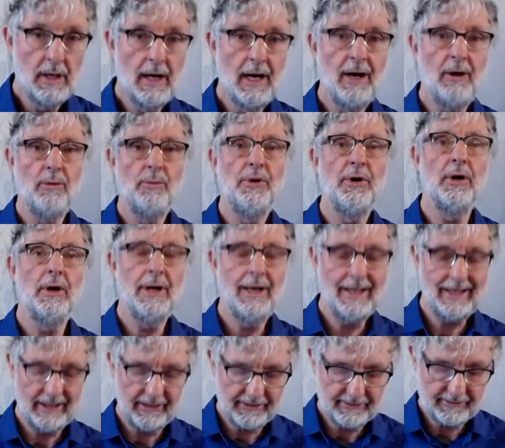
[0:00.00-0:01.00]
I will put
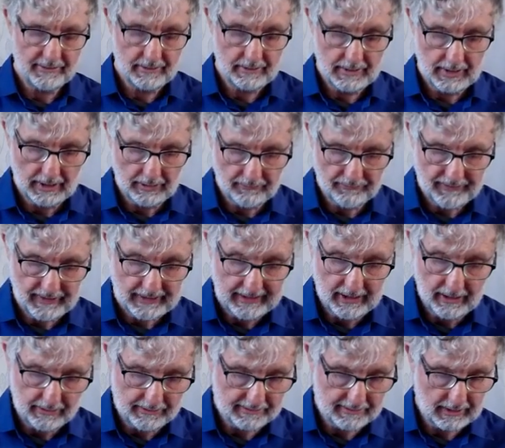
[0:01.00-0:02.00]
links to the
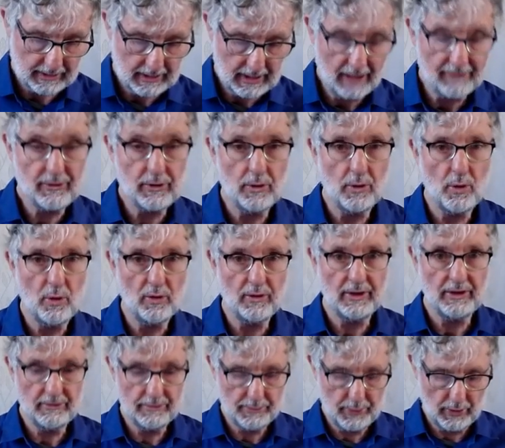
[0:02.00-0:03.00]
videos that cover all
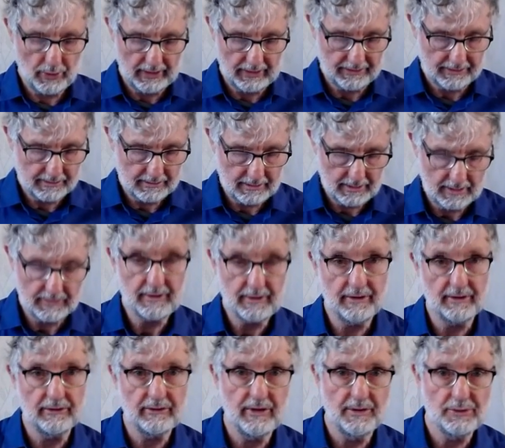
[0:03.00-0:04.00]
these points in the
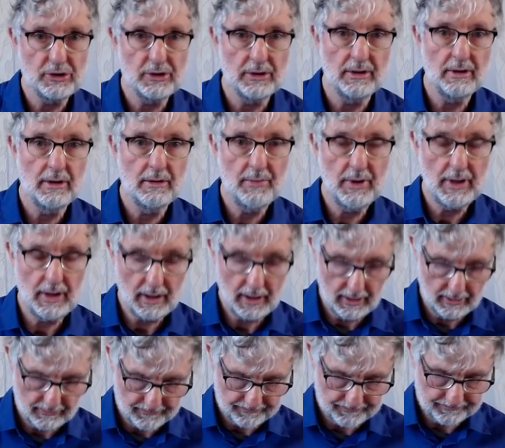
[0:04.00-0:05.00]
description
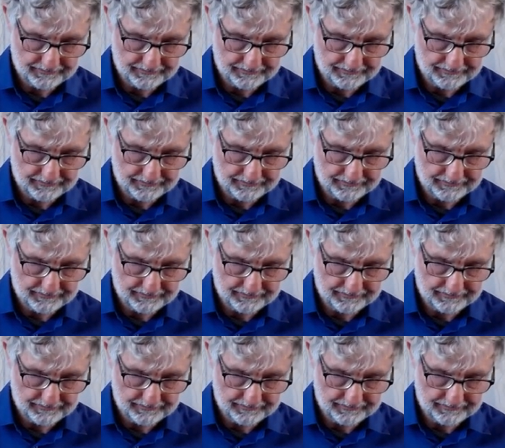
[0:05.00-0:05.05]
below.